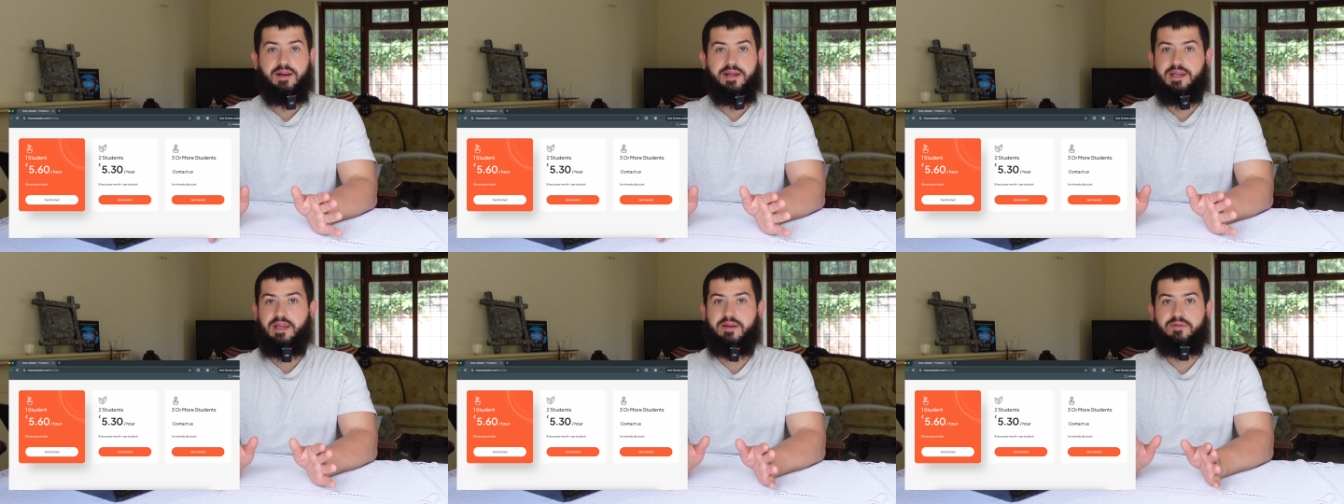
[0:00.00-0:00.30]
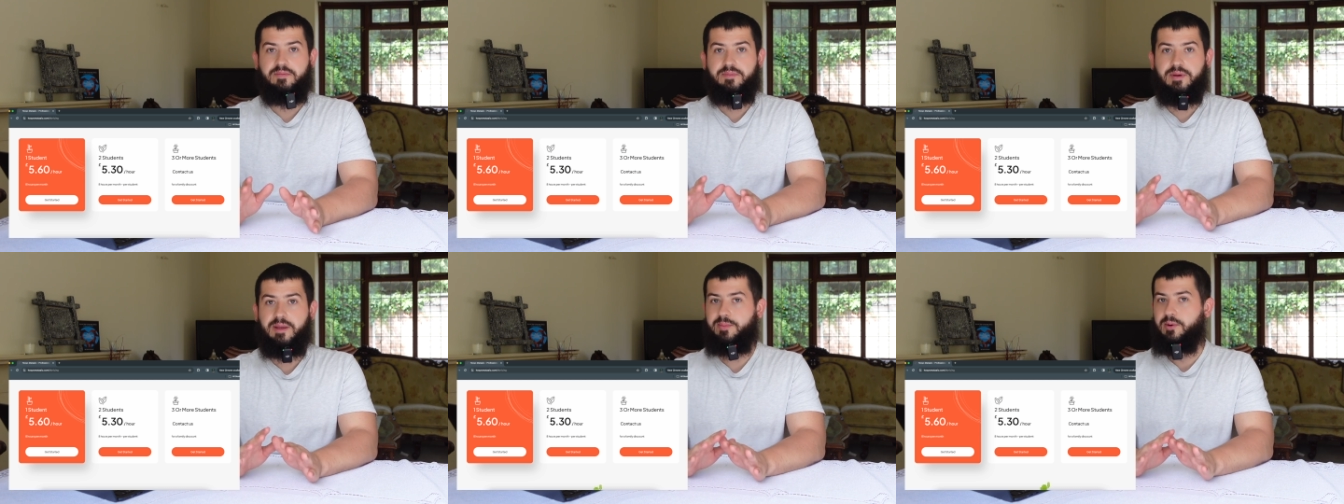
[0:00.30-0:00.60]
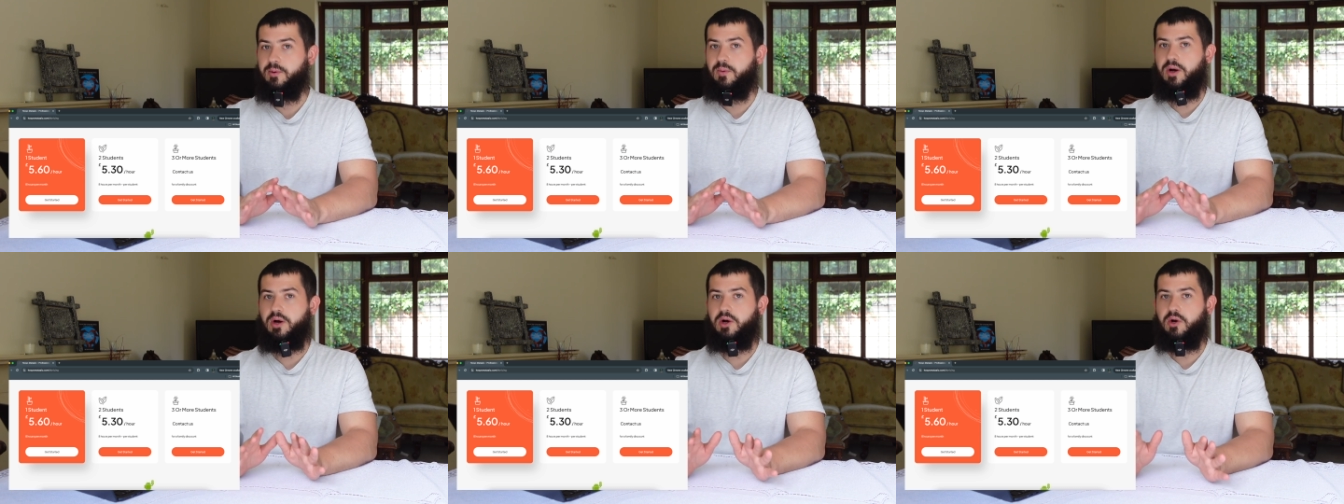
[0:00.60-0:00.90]
like even
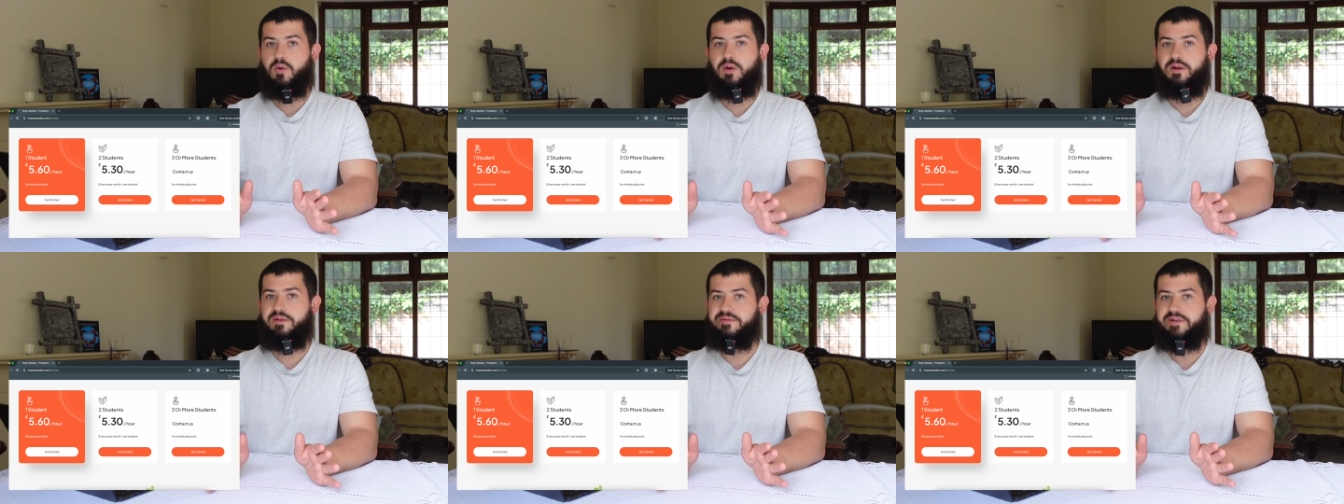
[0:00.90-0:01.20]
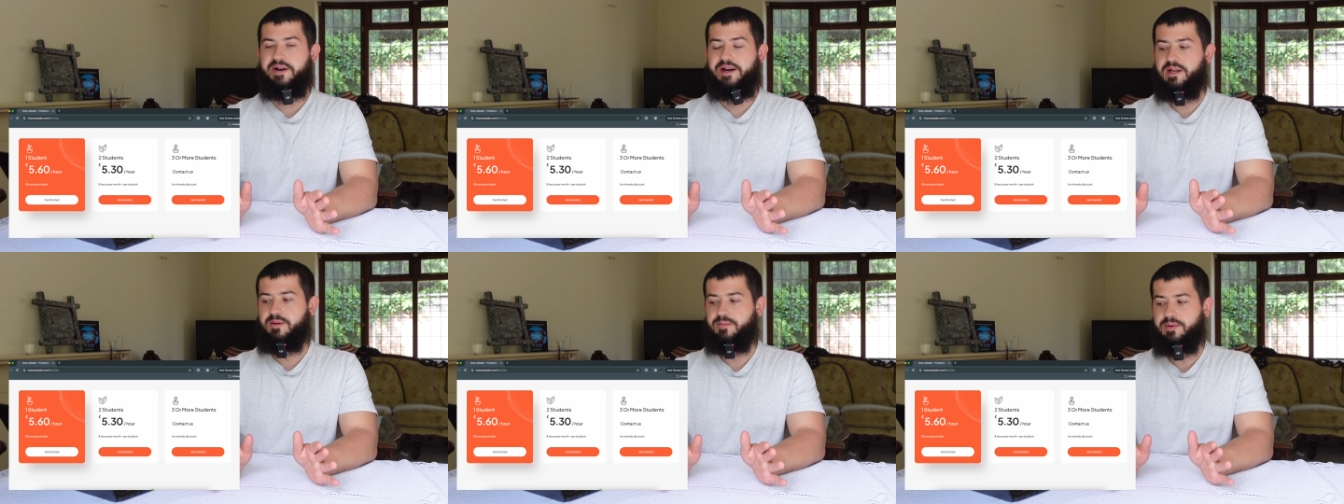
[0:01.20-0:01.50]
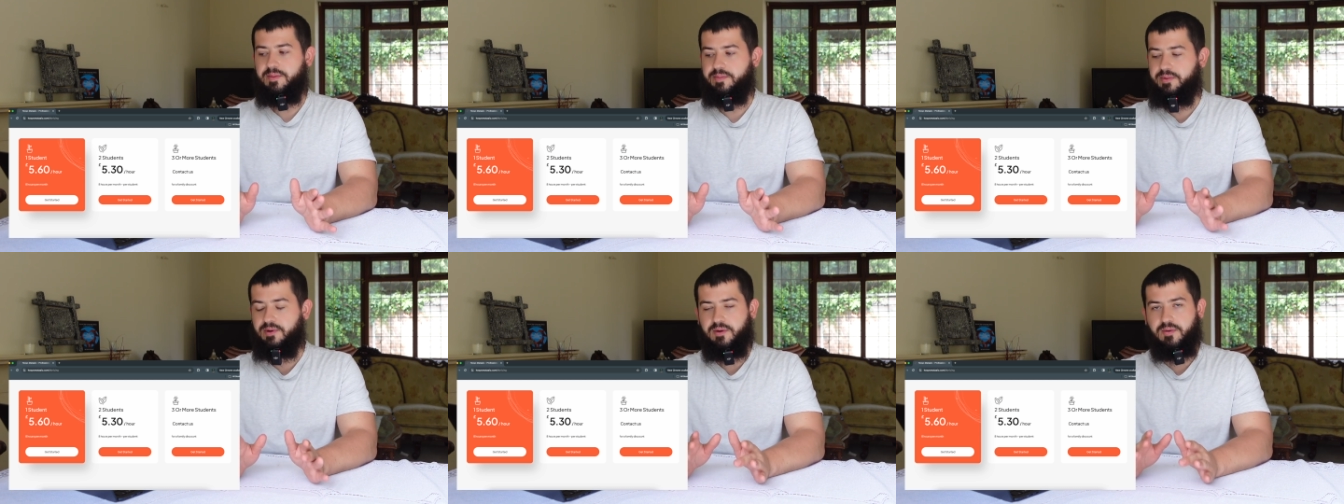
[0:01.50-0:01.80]
people who aren't qualified,
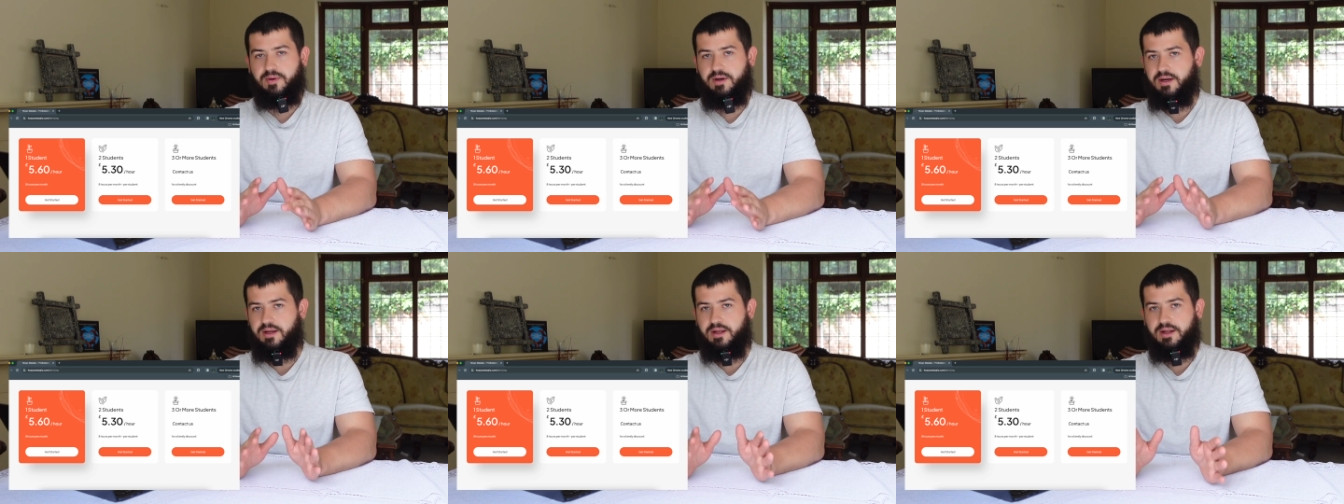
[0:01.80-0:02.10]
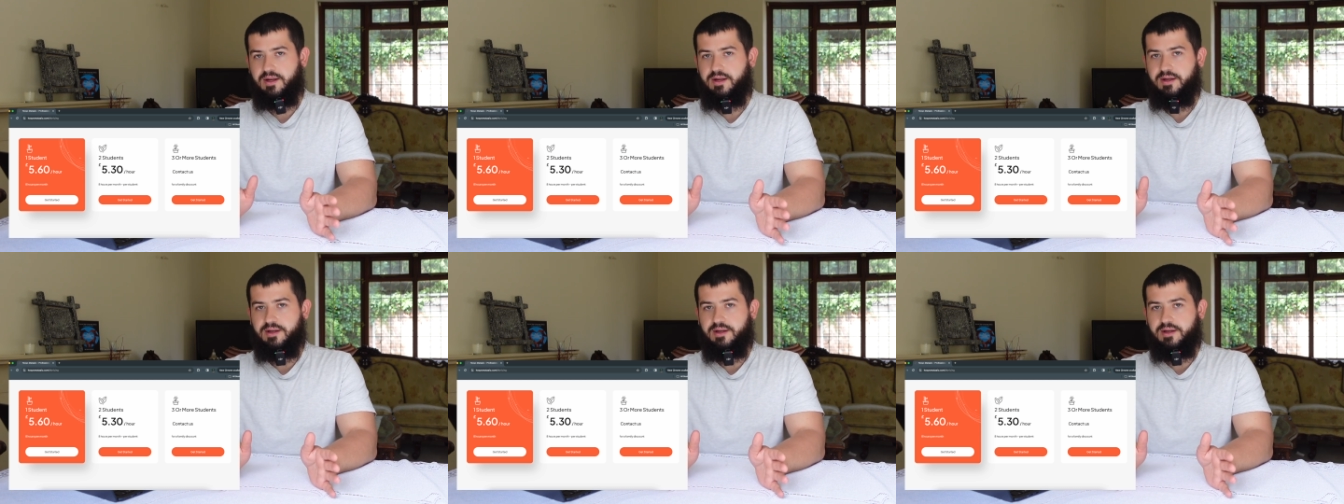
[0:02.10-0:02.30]
people who are,